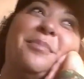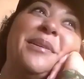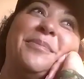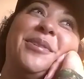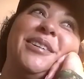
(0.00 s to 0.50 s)

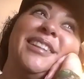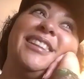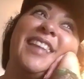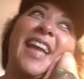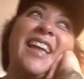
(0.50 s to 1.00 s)
people,
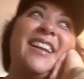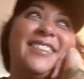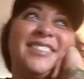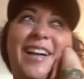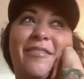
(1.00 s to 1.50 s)
they hate it
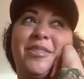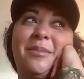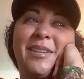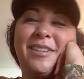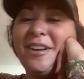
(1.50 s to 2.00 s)
or love it.
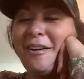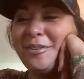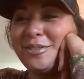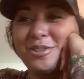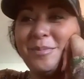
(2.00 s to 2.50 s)
They'll be like, no,
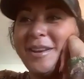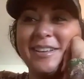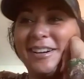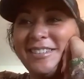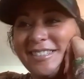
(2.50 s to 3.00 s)
there's too
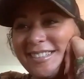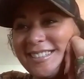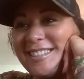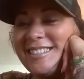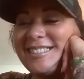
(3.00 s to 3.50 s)
many
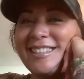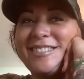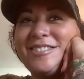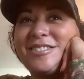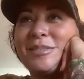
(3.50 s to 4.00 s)
hunters. And it's like
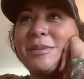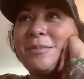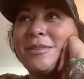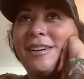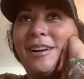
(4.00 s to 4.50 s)
usually the
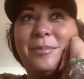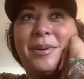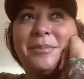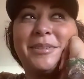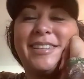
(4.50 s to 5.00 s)
people that hunt
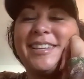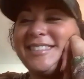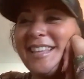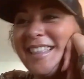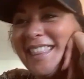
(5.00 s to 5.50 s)
public land
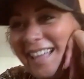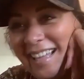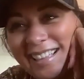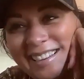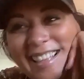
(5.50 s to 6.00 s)
saying
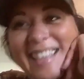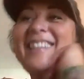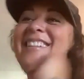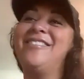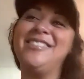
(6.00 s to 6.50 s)
that.
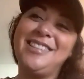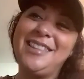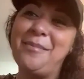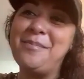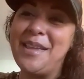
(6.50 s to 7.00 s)
You ever see
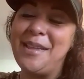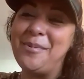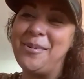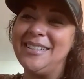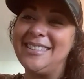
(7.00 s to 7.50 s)
that
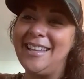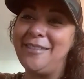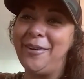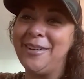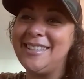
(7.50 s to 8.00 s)
meme when it's
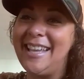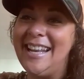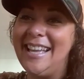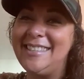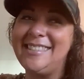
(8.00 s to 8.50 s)
like first light hits